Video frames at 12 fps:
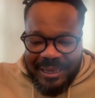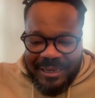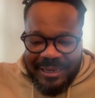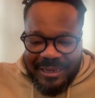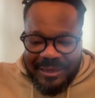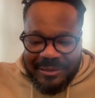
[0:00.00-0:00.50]

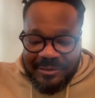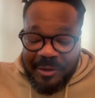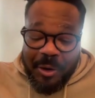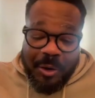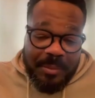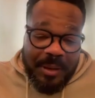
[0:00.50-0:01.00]
and I
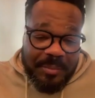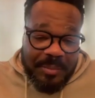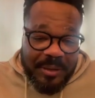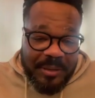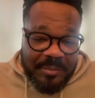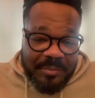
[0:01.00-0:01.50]
say, oh,
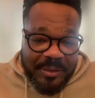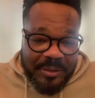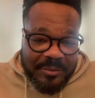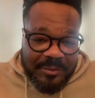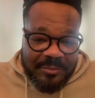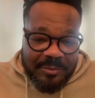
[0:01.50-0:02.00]
maybe
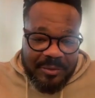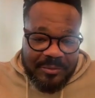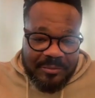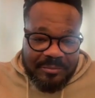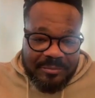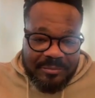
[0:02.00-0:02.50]
because he
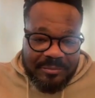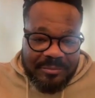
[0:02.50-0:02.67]
want